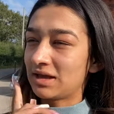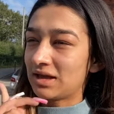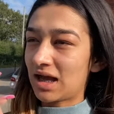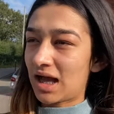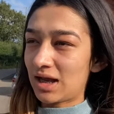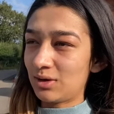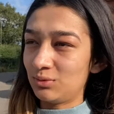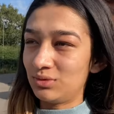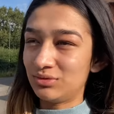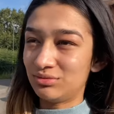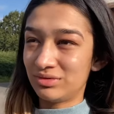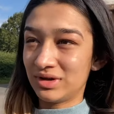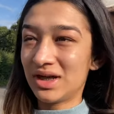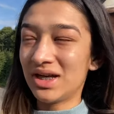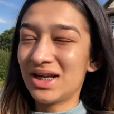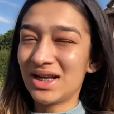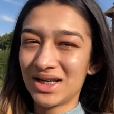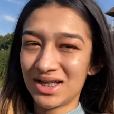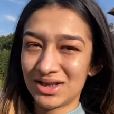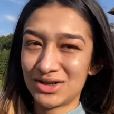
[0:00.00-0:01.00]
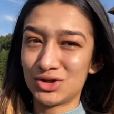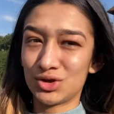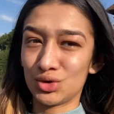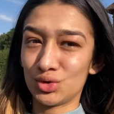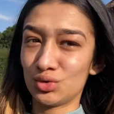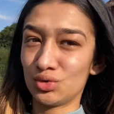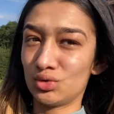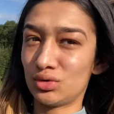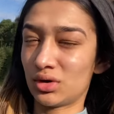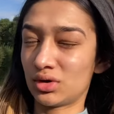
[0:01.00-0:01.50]
and we really need
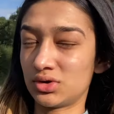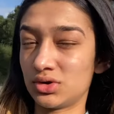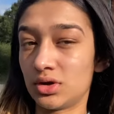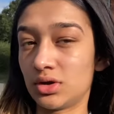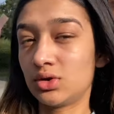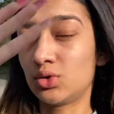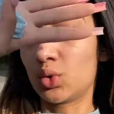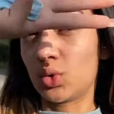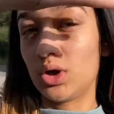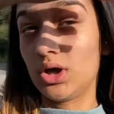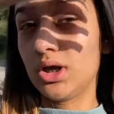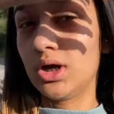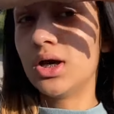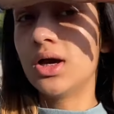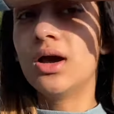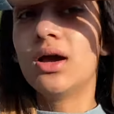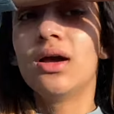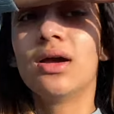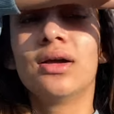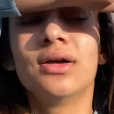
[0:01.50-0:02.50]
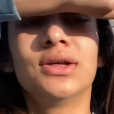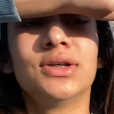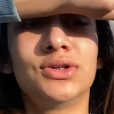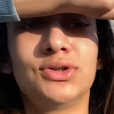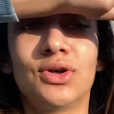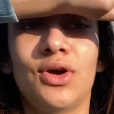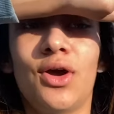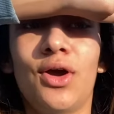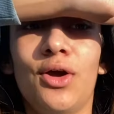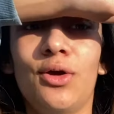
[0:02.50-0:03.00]
to go to the toilet,
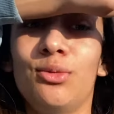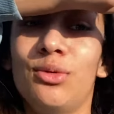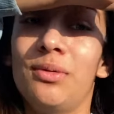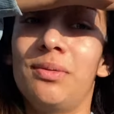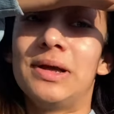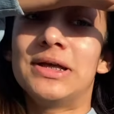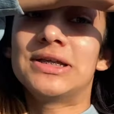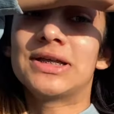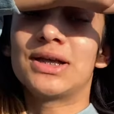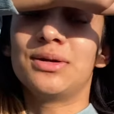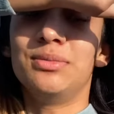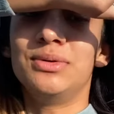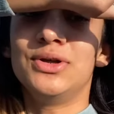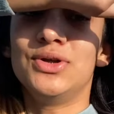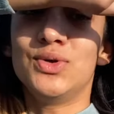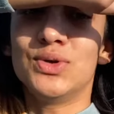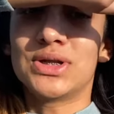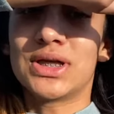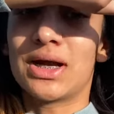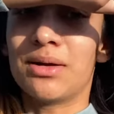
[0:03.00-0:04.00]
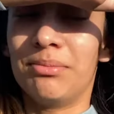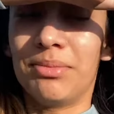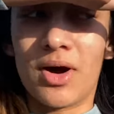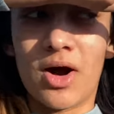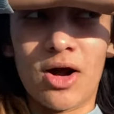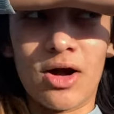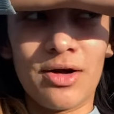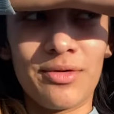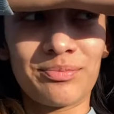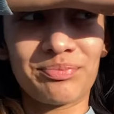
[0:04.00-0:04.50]
so we're basically using a
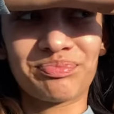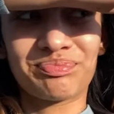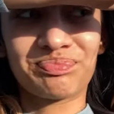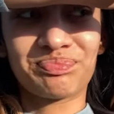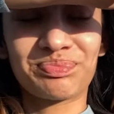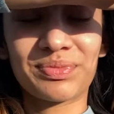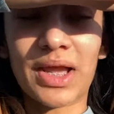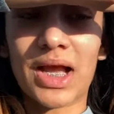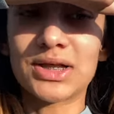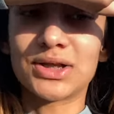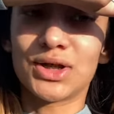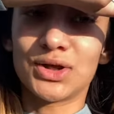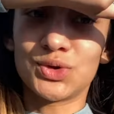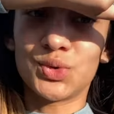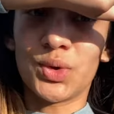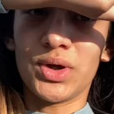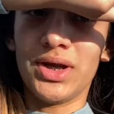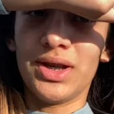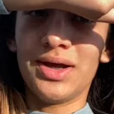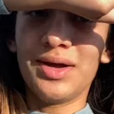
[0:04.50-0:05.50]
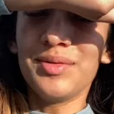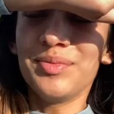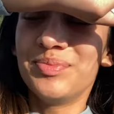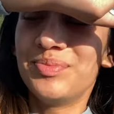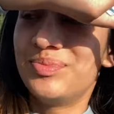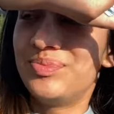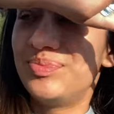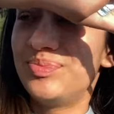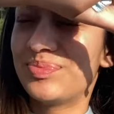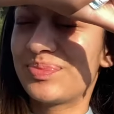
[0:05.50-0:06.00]
bar as our toilet.
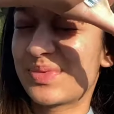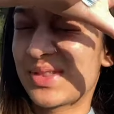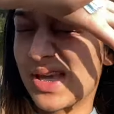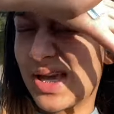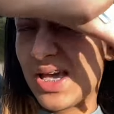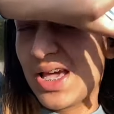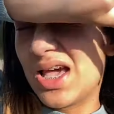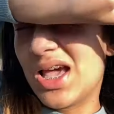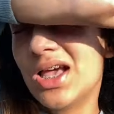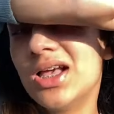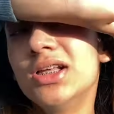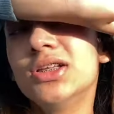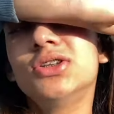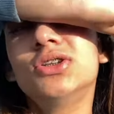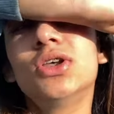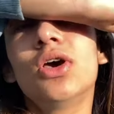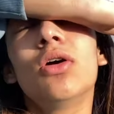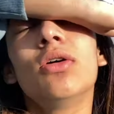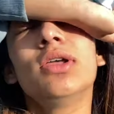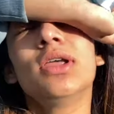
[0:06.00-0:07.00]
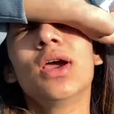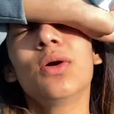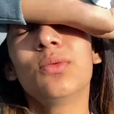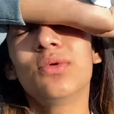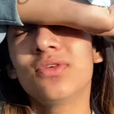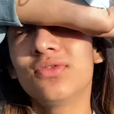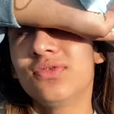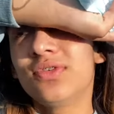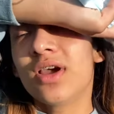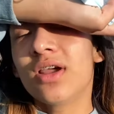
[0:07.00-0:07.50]
So yeah,
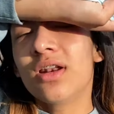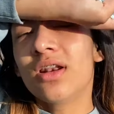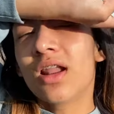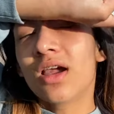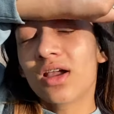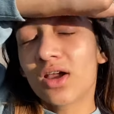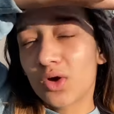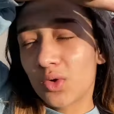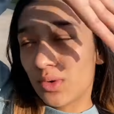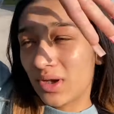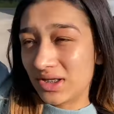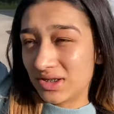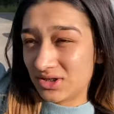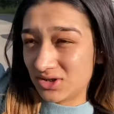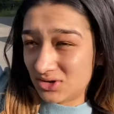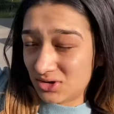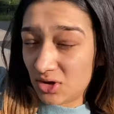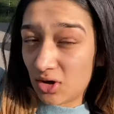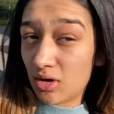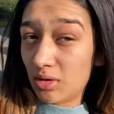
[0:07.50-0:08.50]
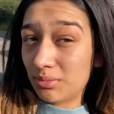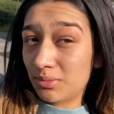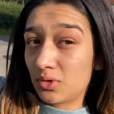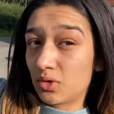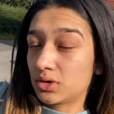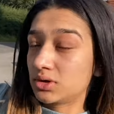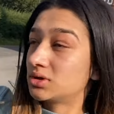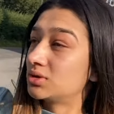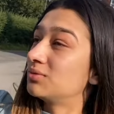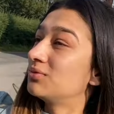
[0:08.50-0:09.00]
we've done like a quick stop,
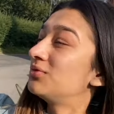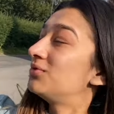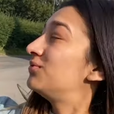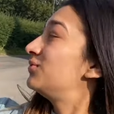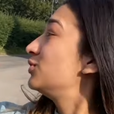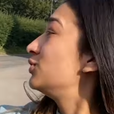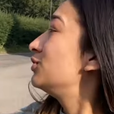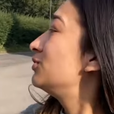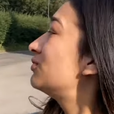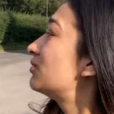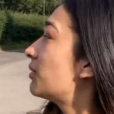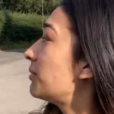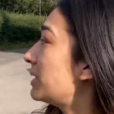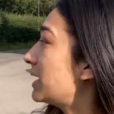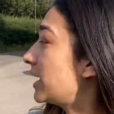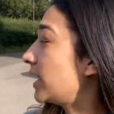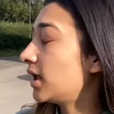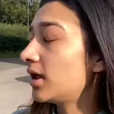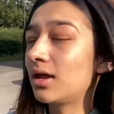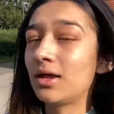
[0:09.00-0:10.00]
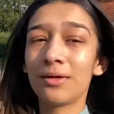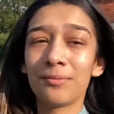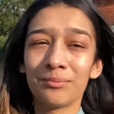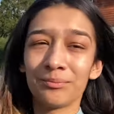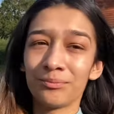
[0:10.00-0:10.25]
got some food from here,